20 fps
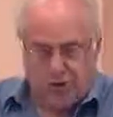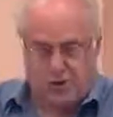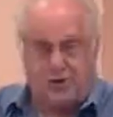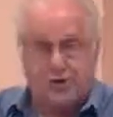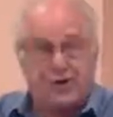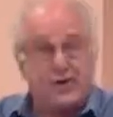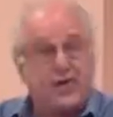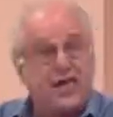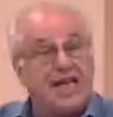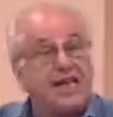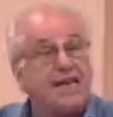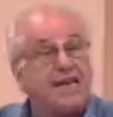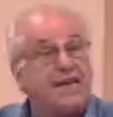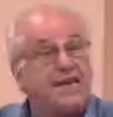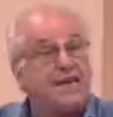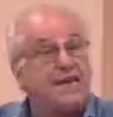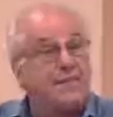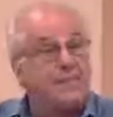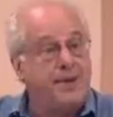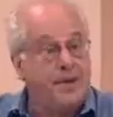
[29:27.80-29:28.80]
understand a
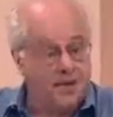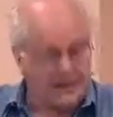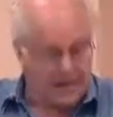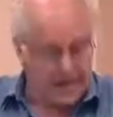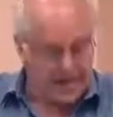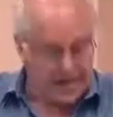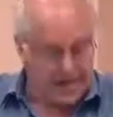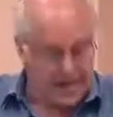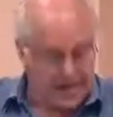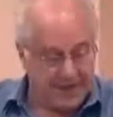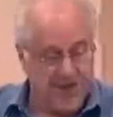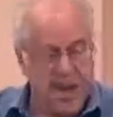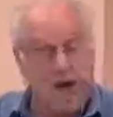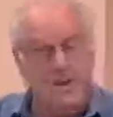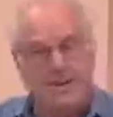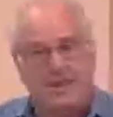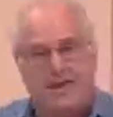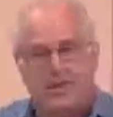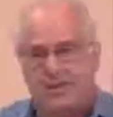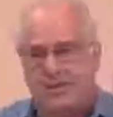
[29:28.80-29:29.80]
little bit of the
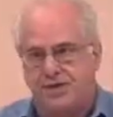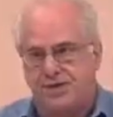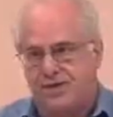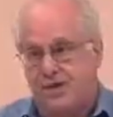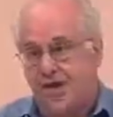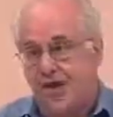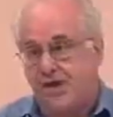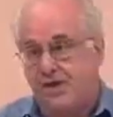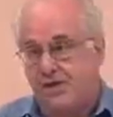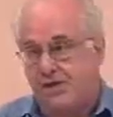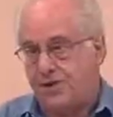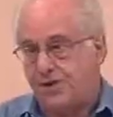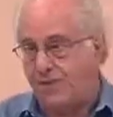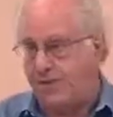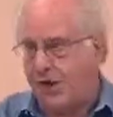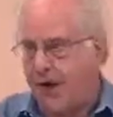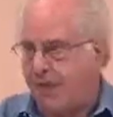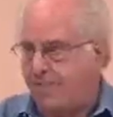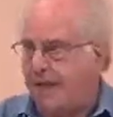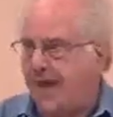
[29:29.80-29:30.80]
economics of that, which are
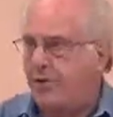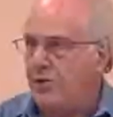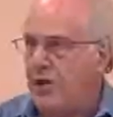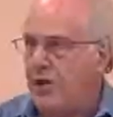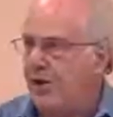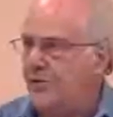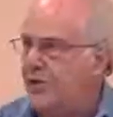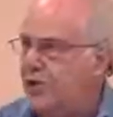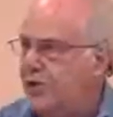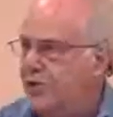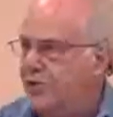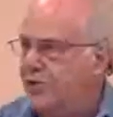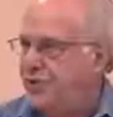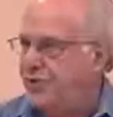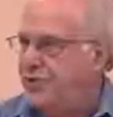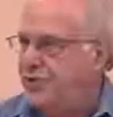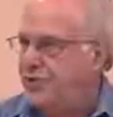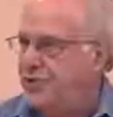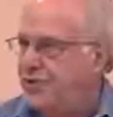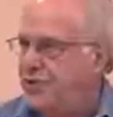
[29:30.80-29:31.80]
not about labor
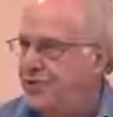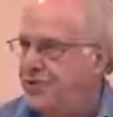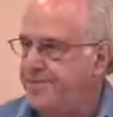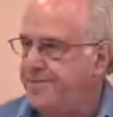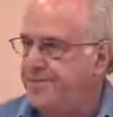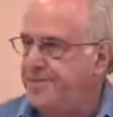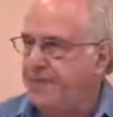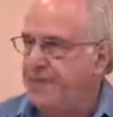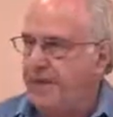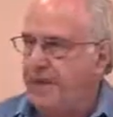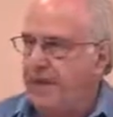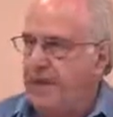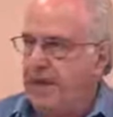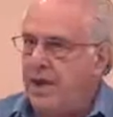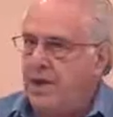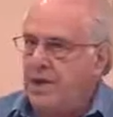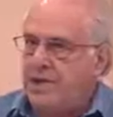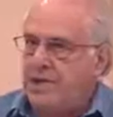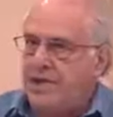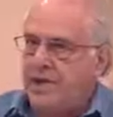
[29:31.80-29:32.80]
unions.
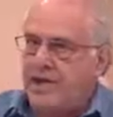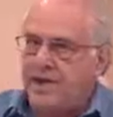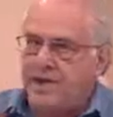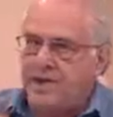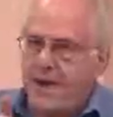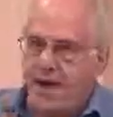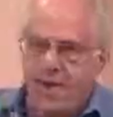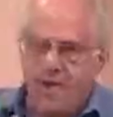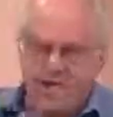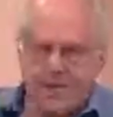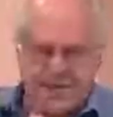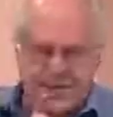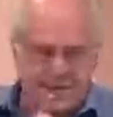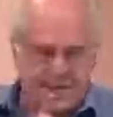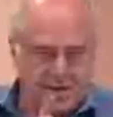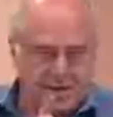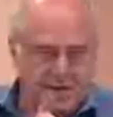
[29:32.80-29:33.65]
The economics